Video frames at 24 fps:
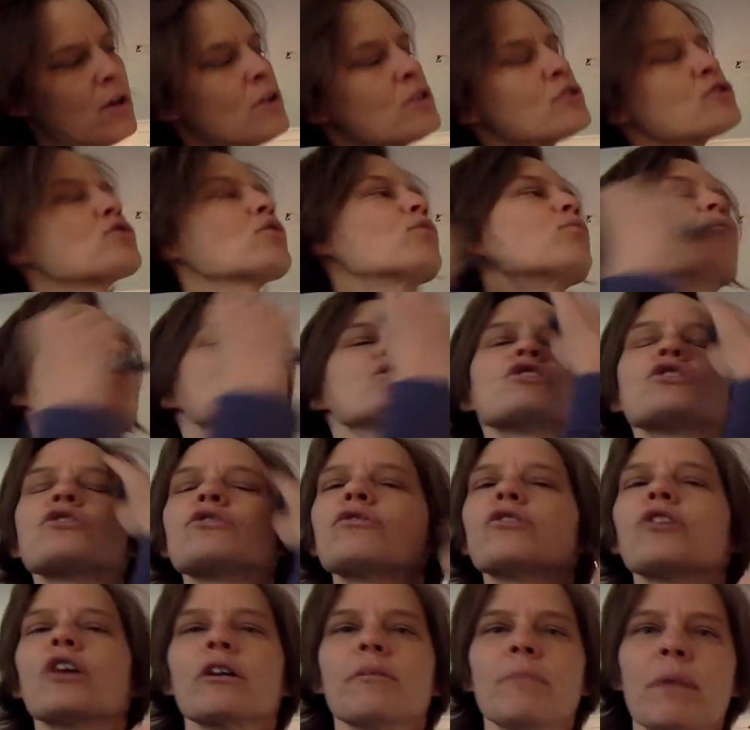So we're just
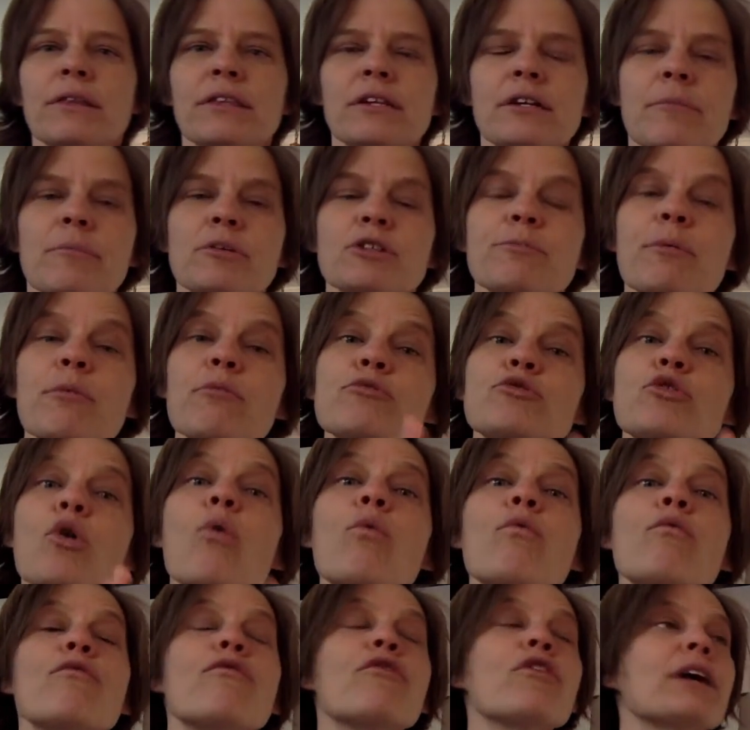looking about the numbers. But
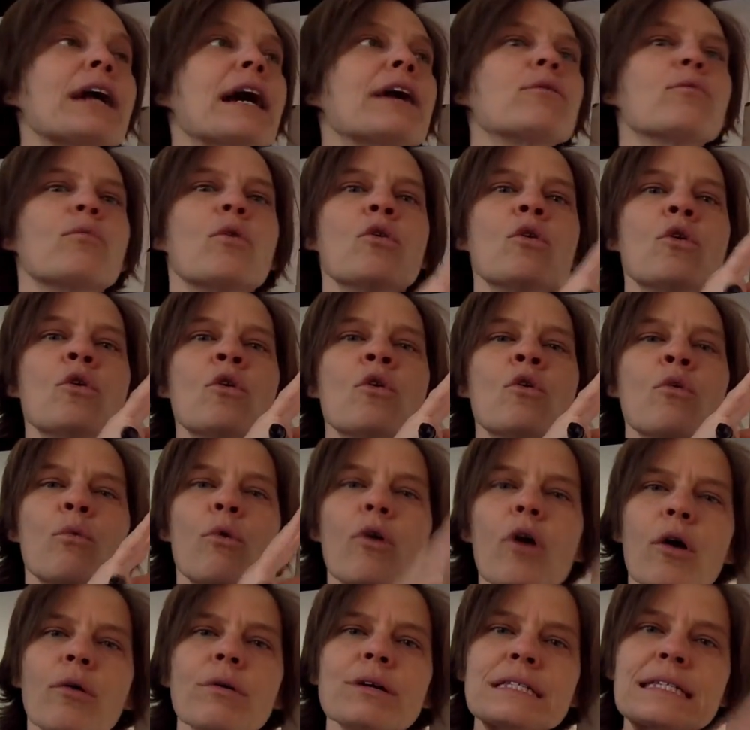don't forget, we're
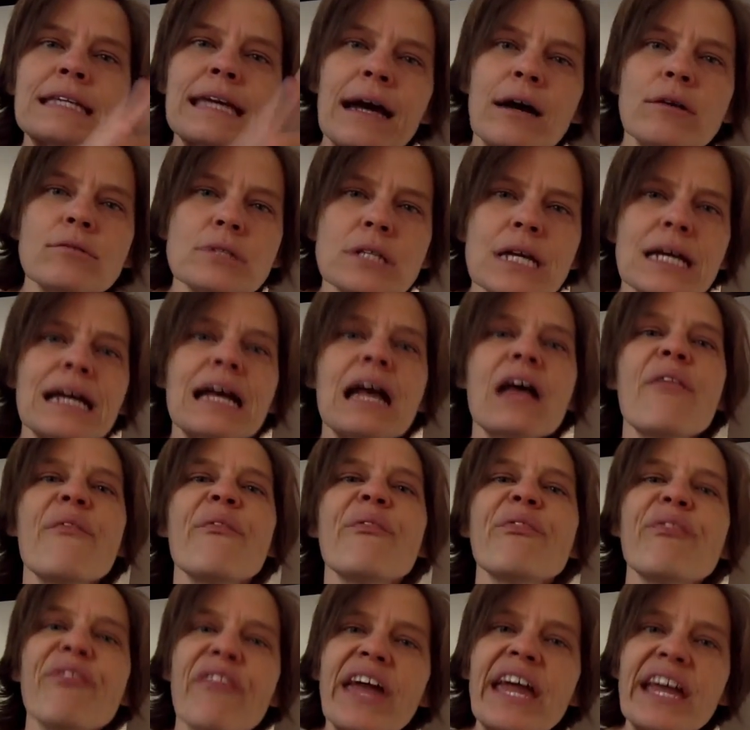always counting
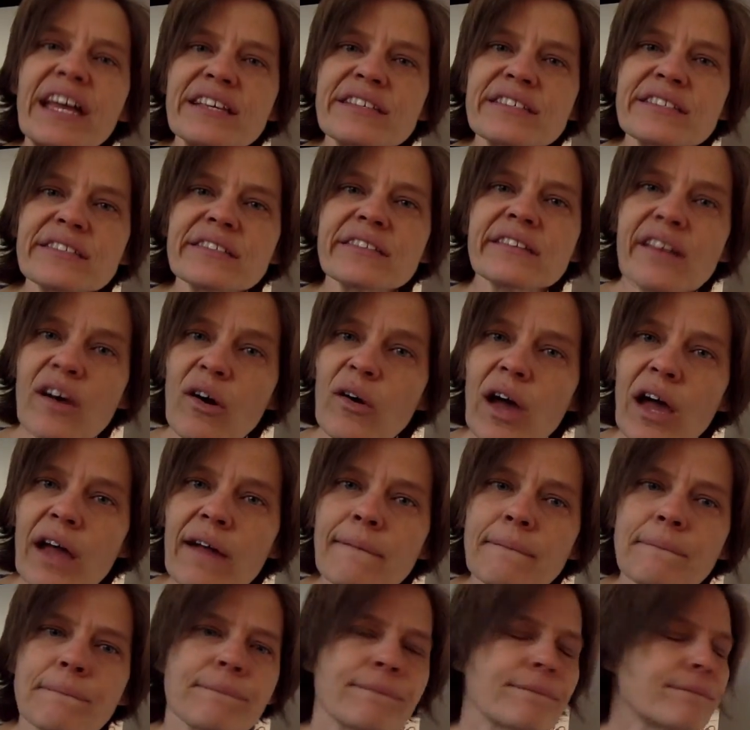things,
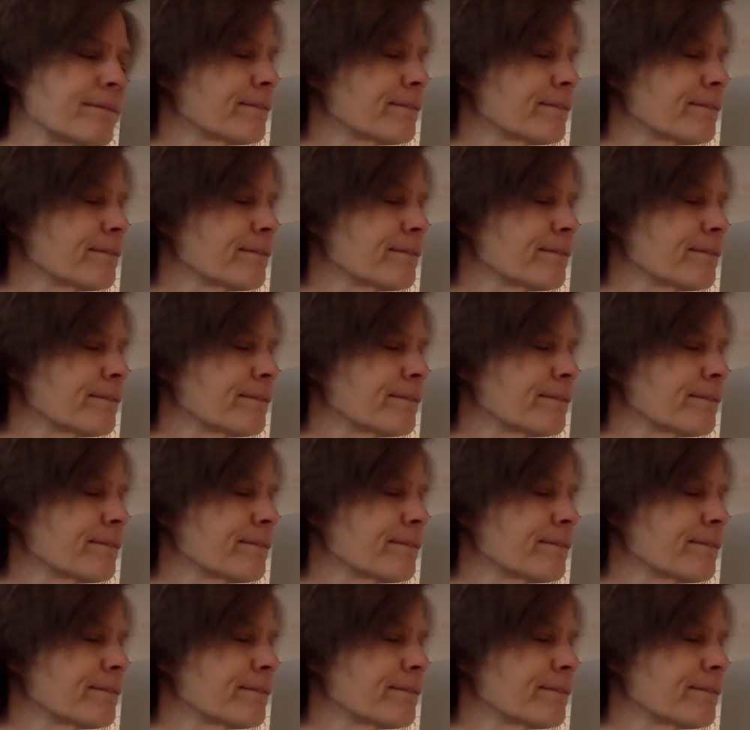okay?